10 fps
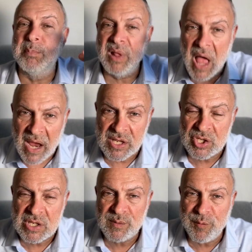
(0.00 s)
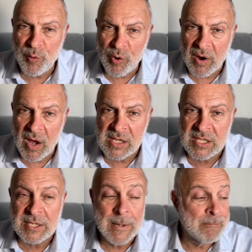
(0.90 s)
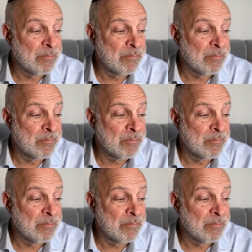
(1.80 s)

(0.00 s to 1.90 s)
blockages for us